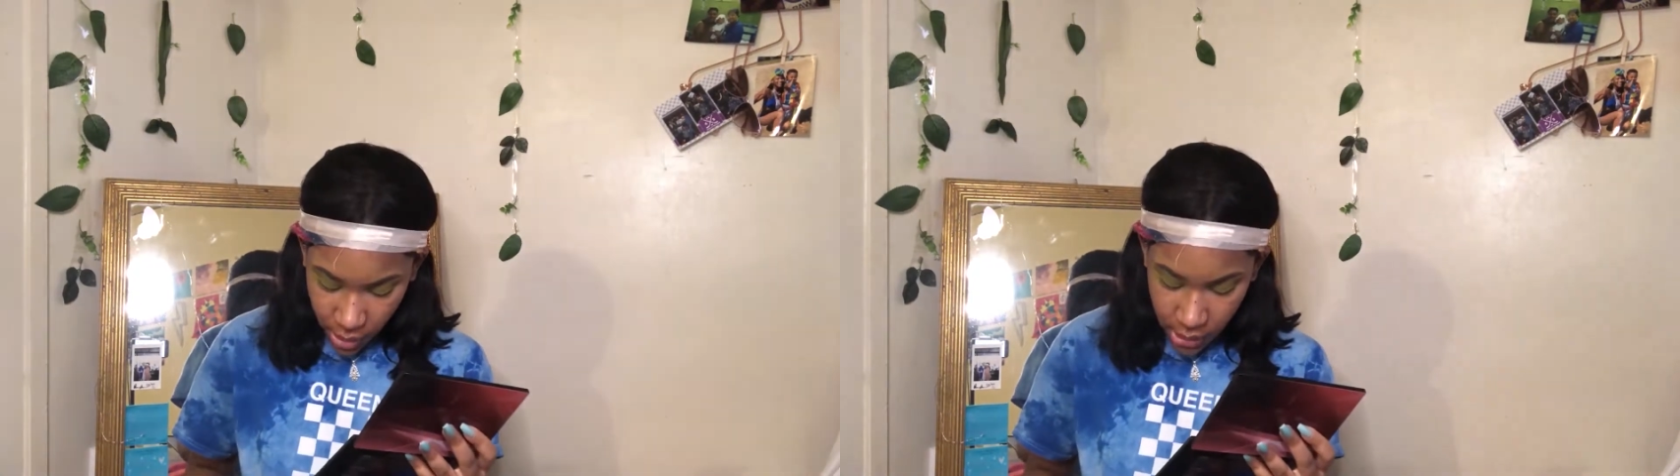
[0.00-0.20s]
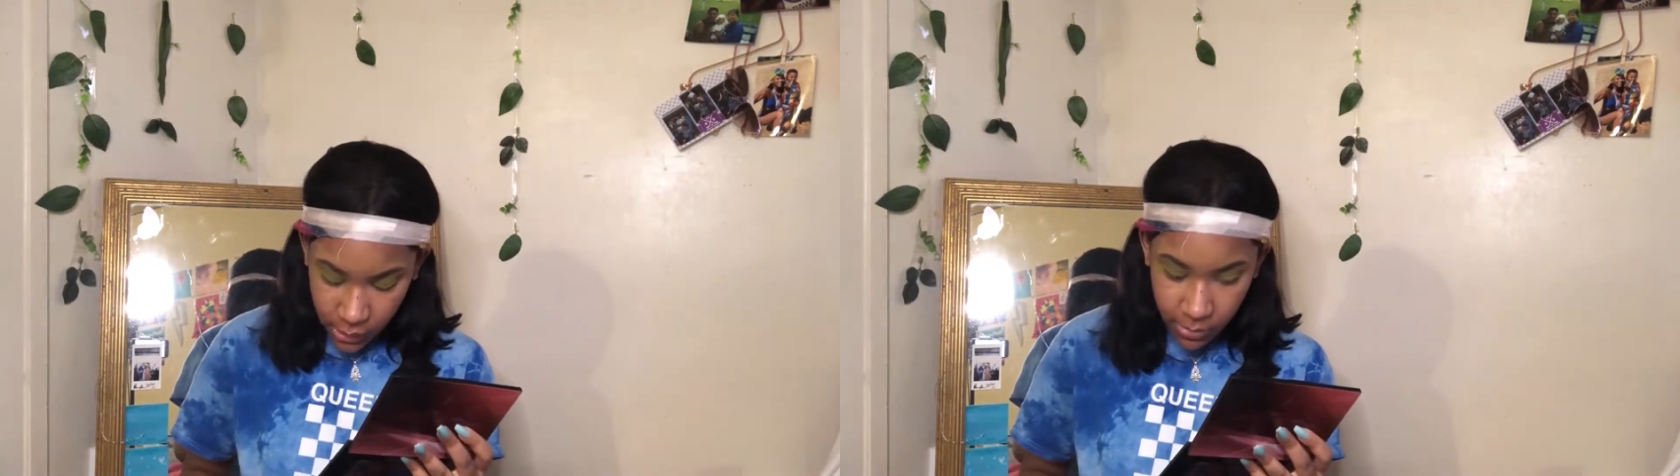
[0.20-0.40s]

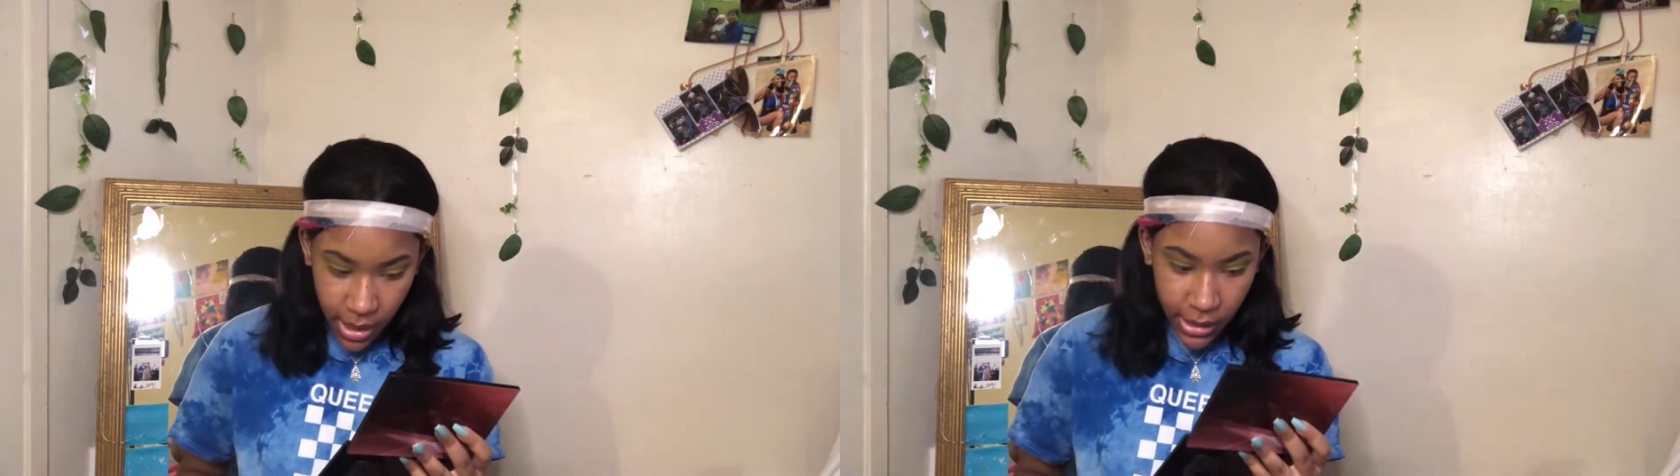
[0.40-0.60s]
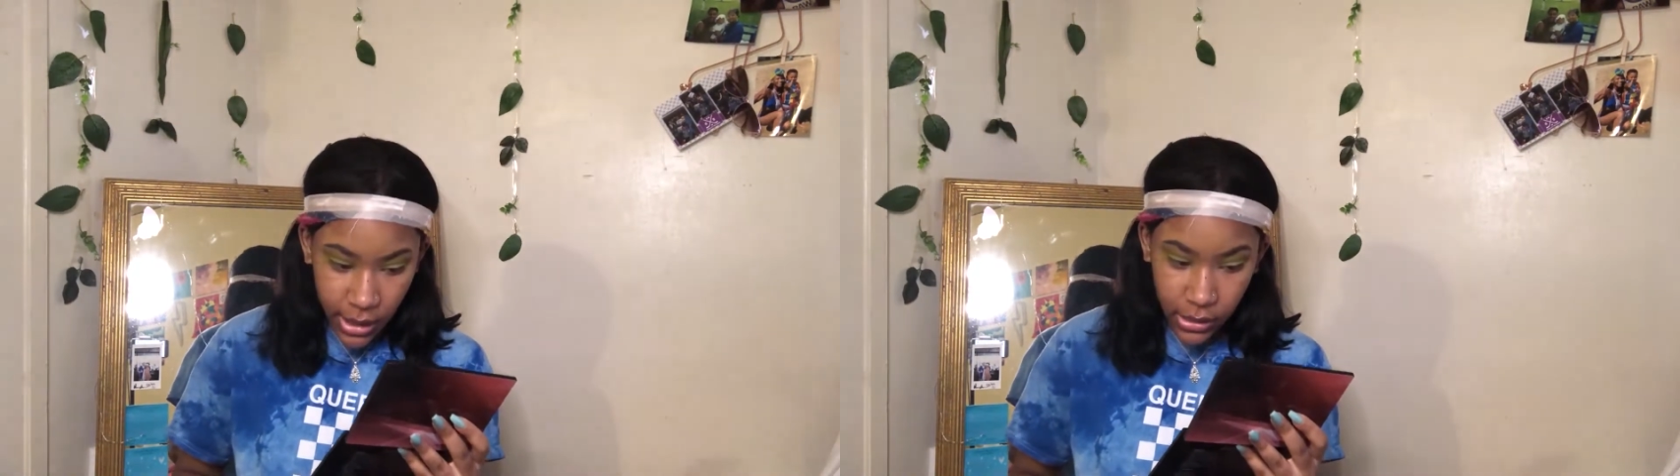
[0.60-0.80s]
looked
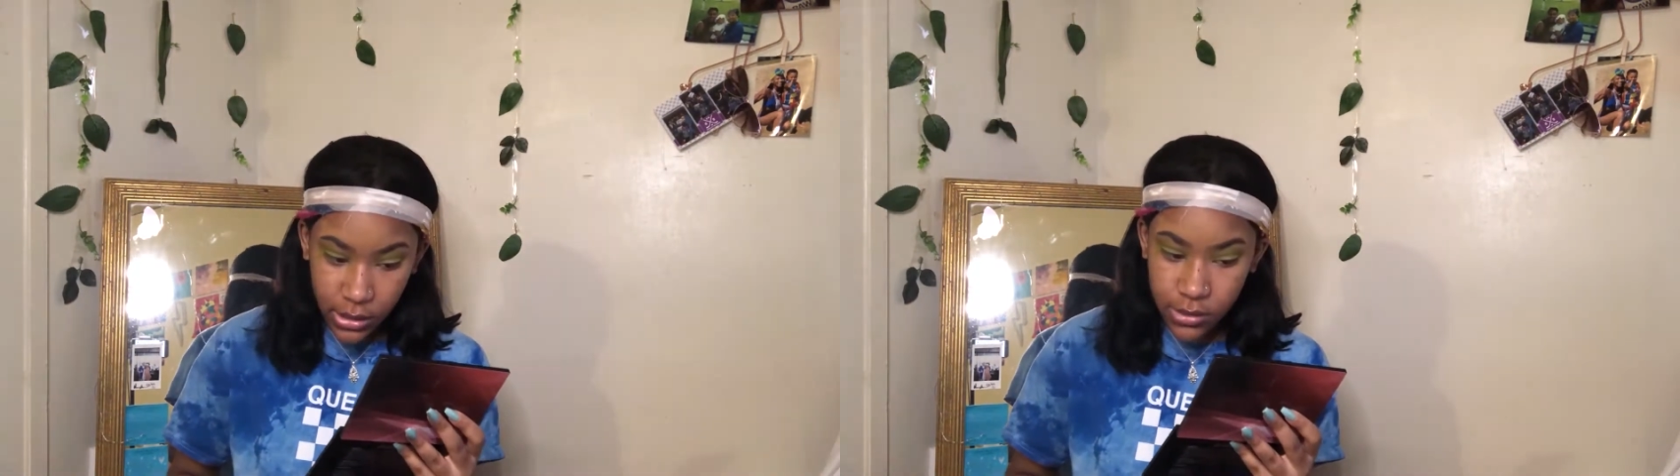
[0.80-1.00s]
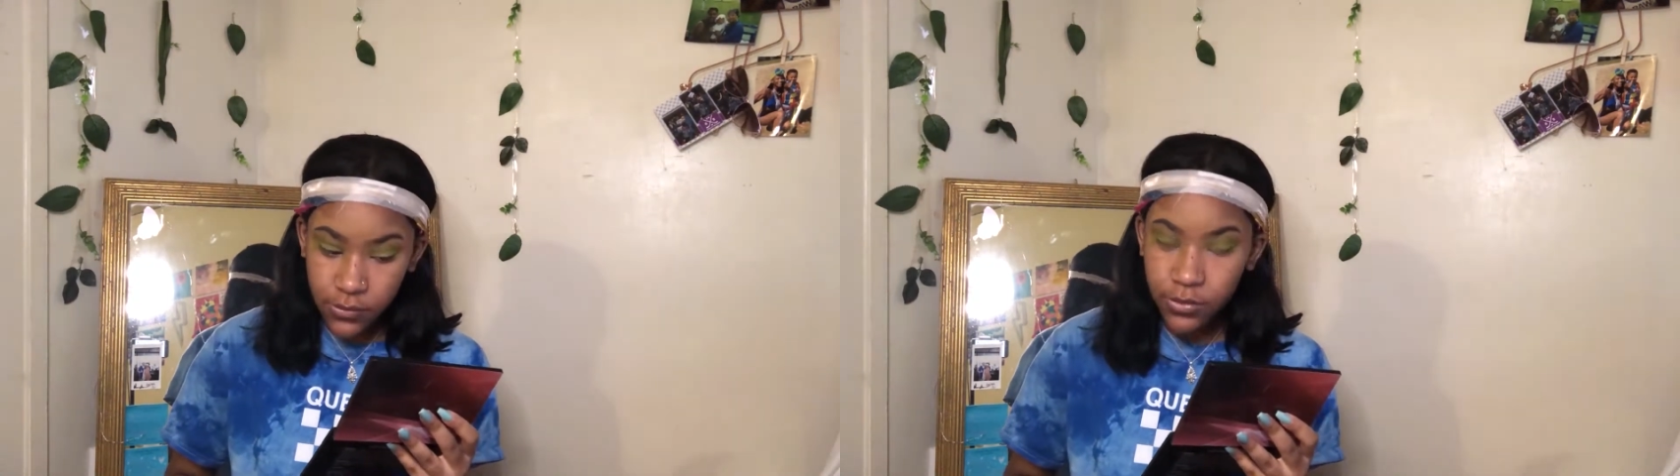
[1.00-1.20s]
back at
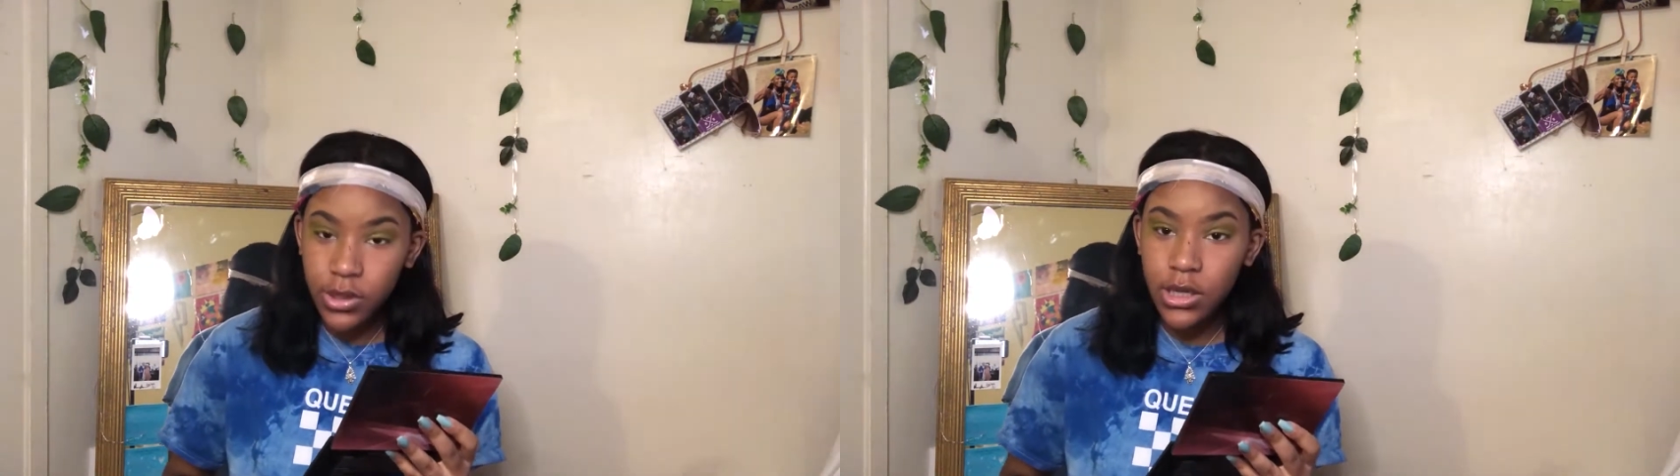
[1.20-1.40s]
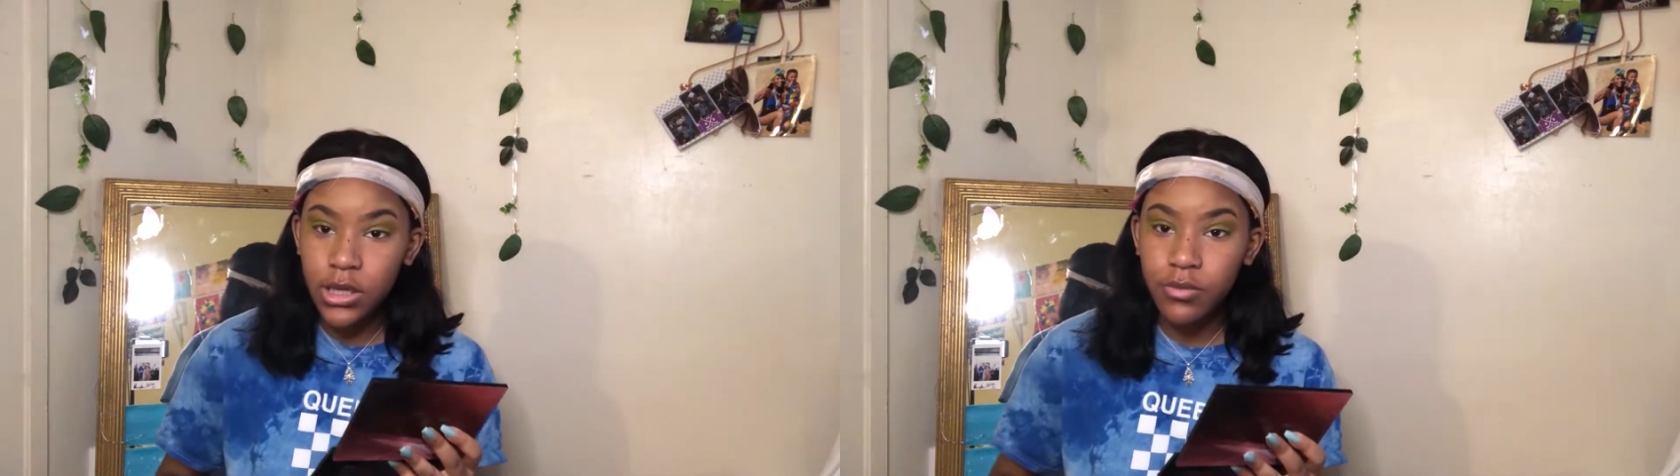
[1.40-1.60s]
this
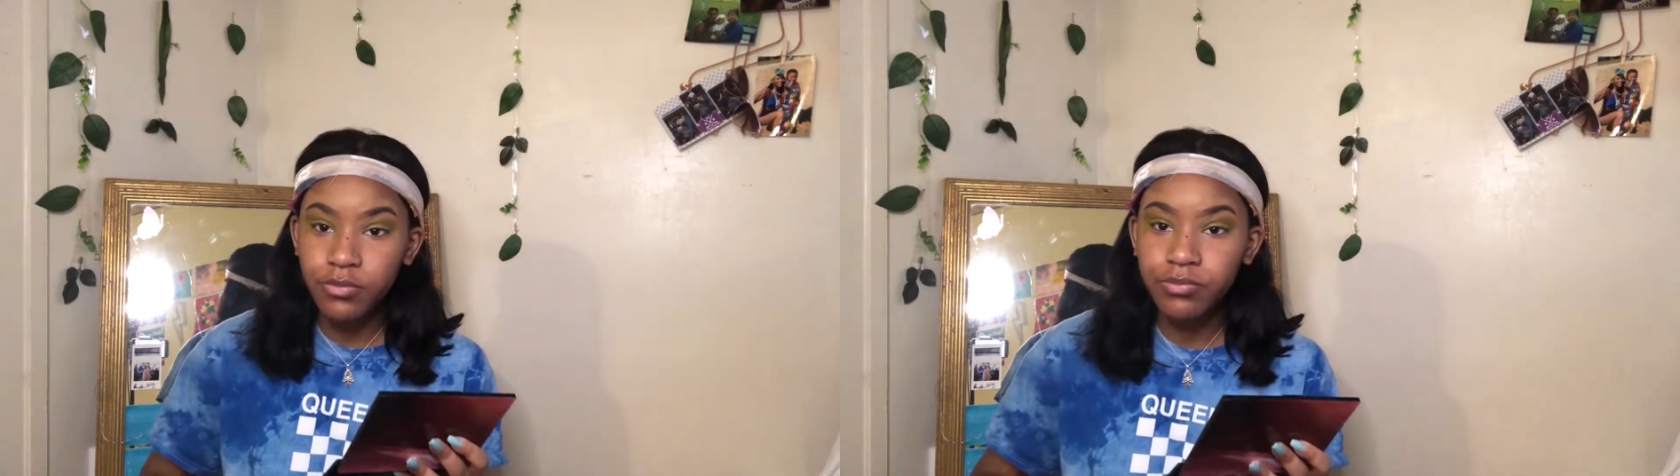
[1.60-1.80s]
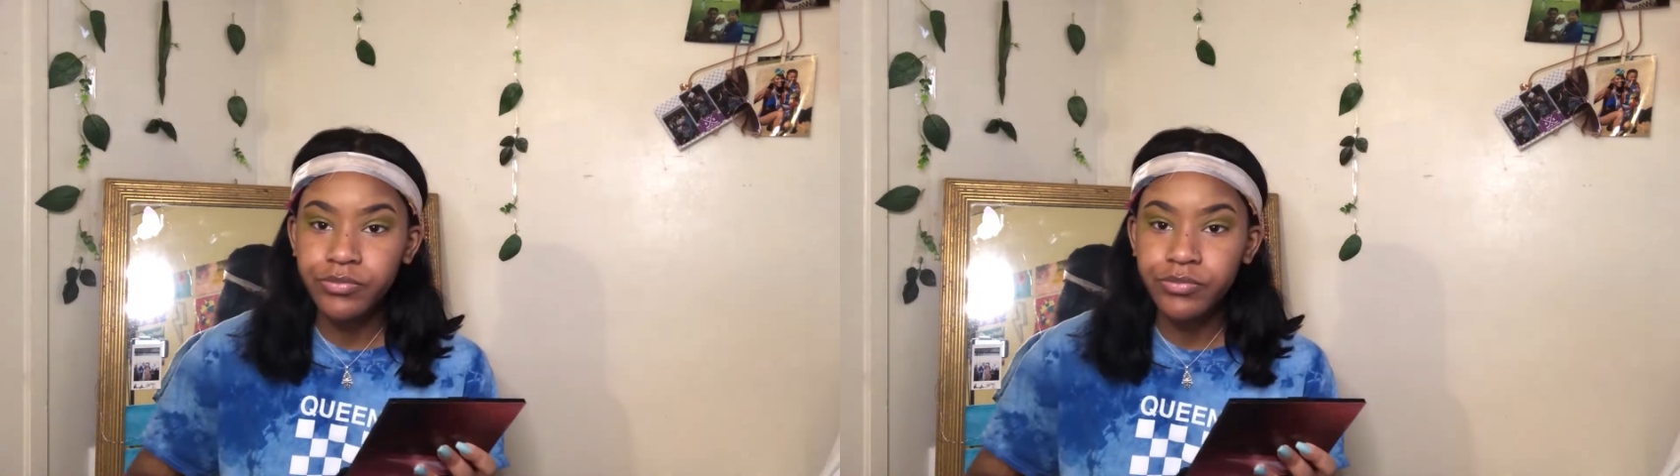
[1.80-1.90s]
freaking